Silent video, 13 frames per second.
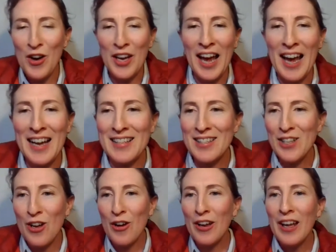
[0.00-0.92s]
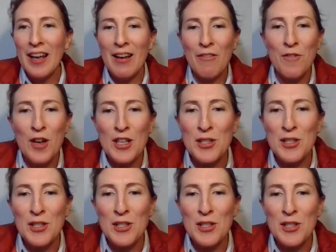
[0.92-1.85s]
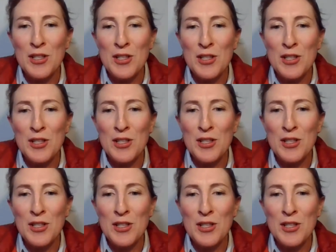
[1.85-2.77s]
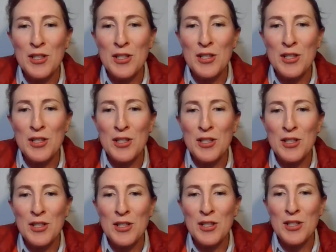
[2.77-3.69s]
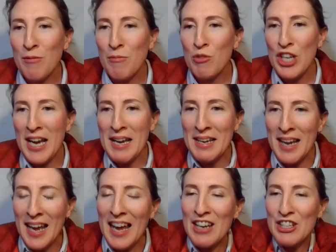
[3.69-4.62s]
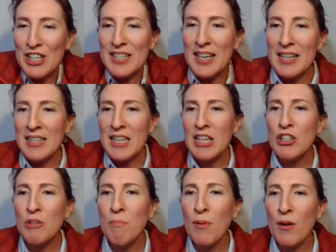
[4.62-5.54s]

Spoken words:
Okay, so first question I've got here is from Jen, and she's asking,